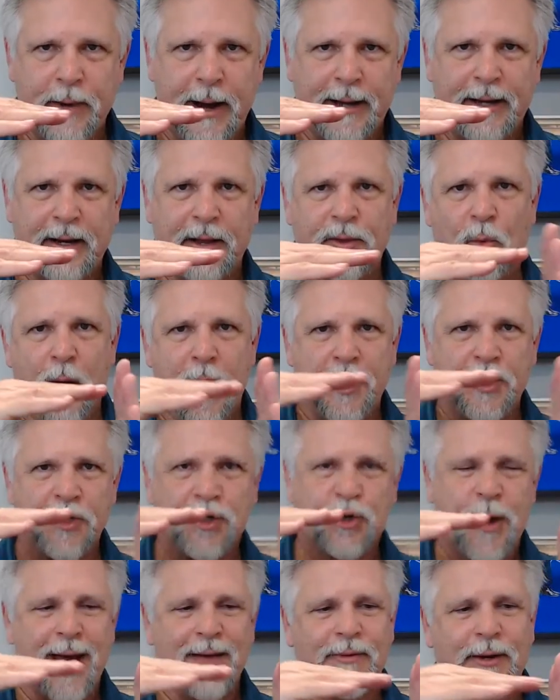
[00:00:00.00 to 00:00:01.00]
right? And the water's
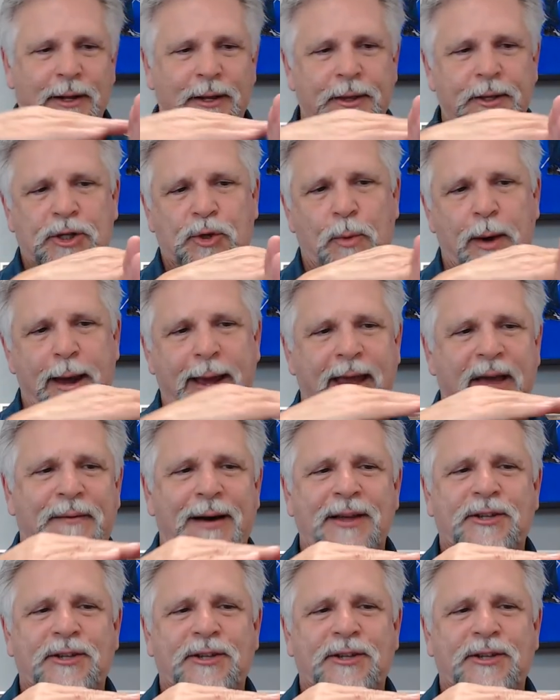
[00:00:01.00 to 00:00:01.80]
traveling this way. If